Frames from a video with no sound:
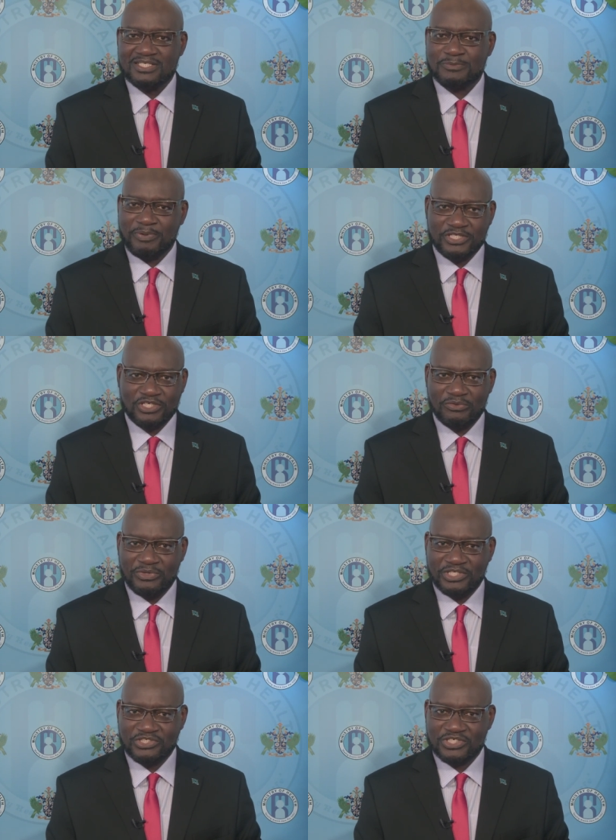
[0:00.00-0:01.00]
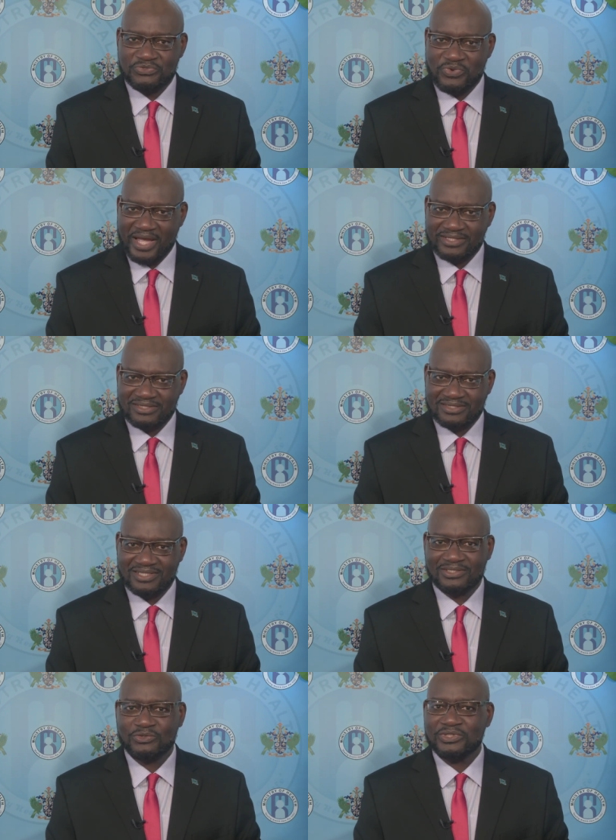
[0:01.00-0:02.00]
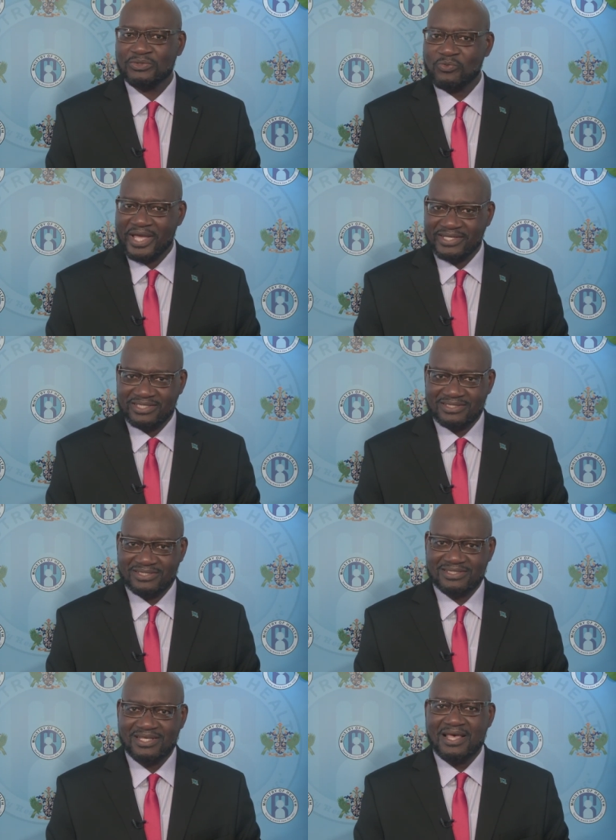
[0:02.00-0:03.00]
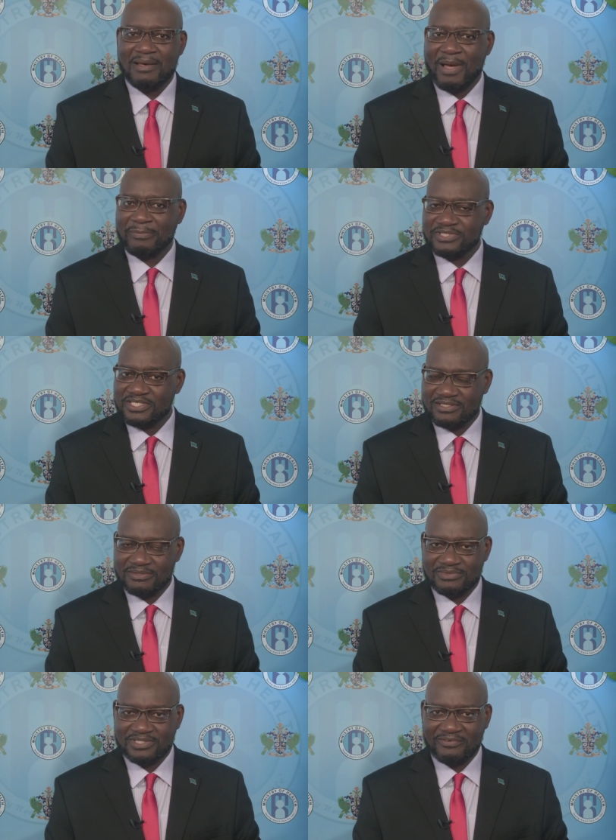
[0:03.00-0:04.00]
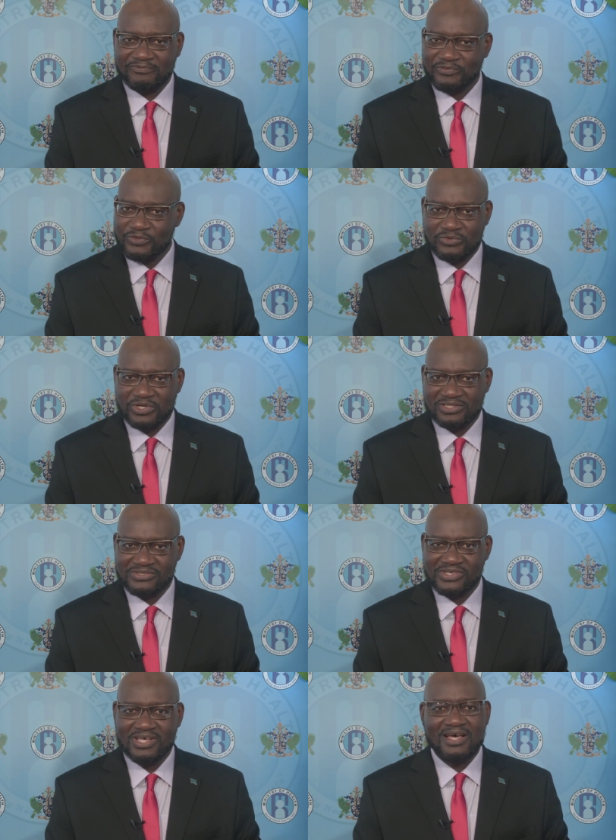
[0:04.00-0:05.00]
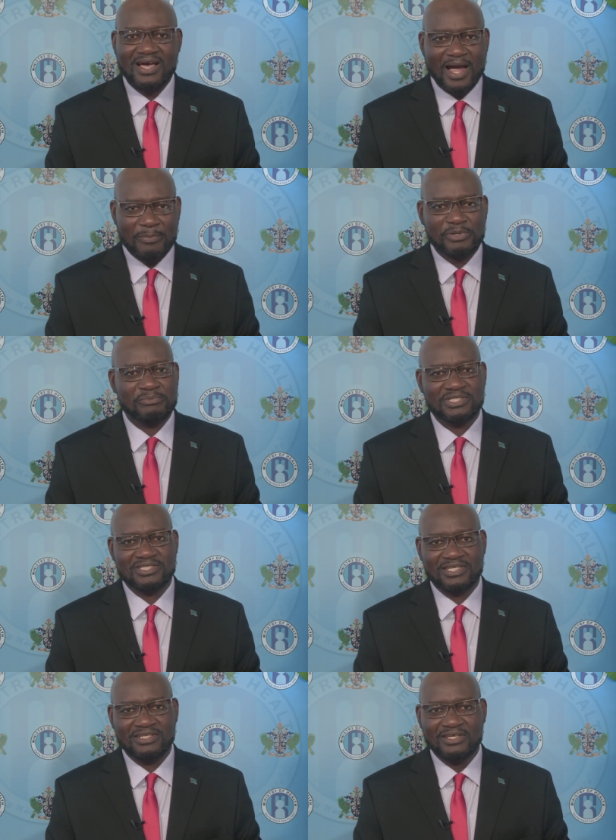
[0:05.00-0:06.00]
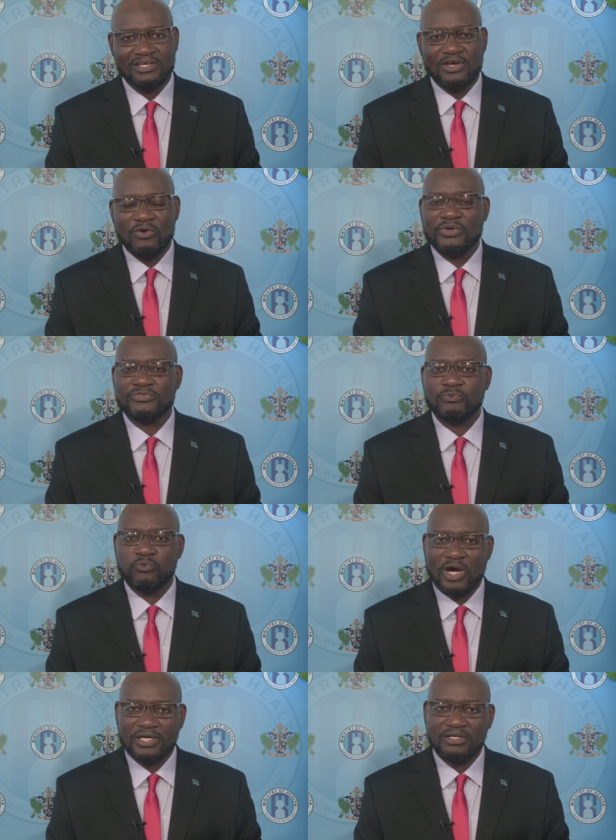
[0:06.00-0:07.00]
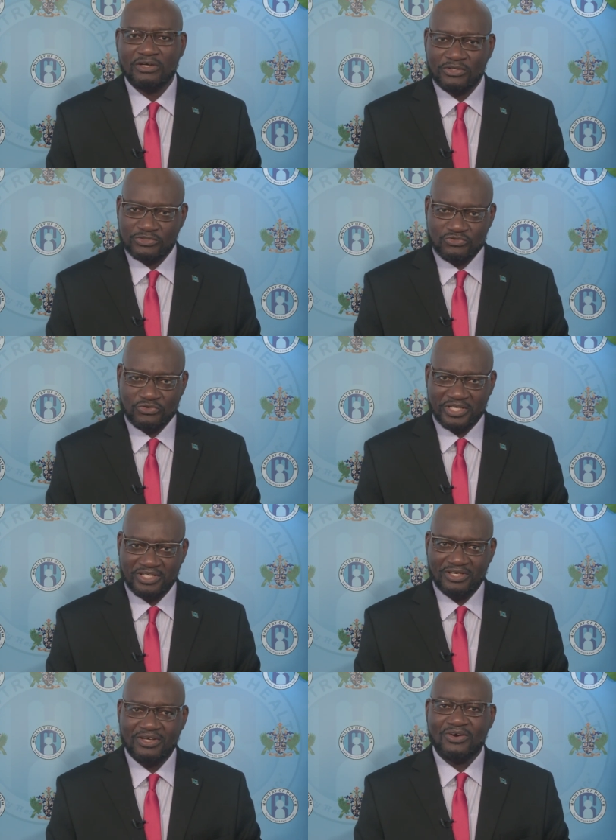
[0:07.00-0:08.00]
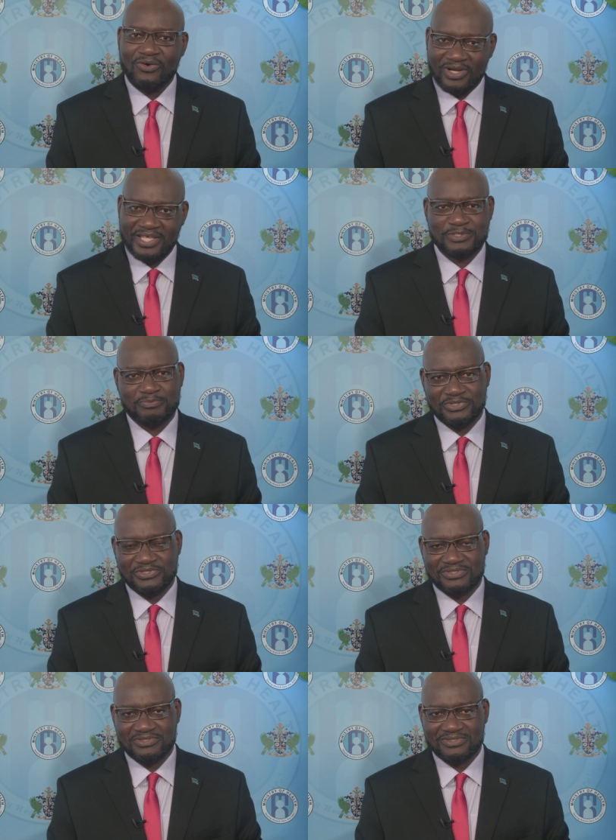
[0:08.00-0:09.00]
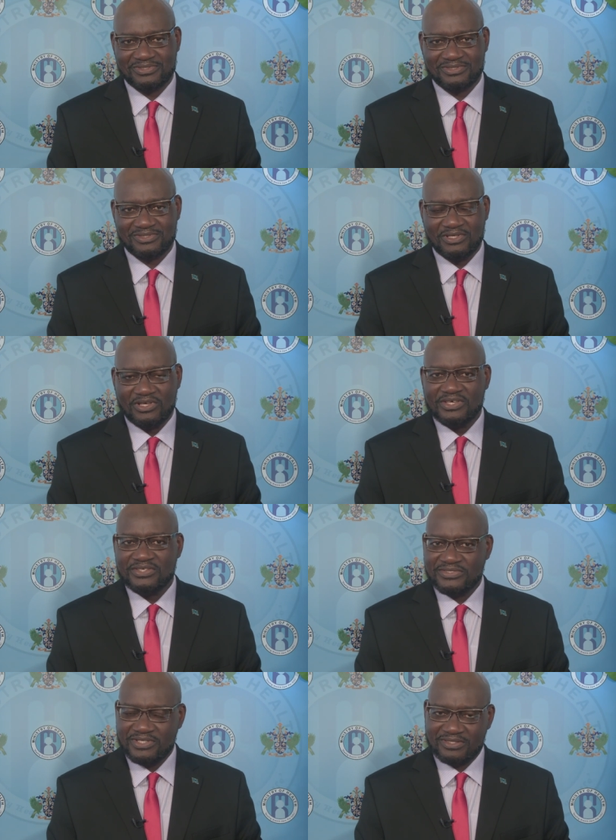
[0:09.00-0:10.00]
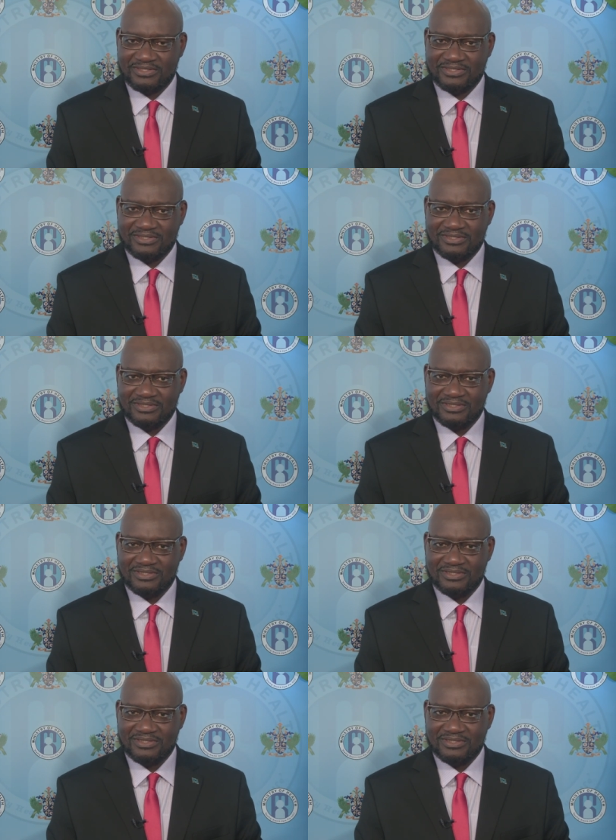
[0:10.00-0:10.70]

Special religious rites, including weddings, baptisms, and funerals, are permitted with 100 or less persons. 6.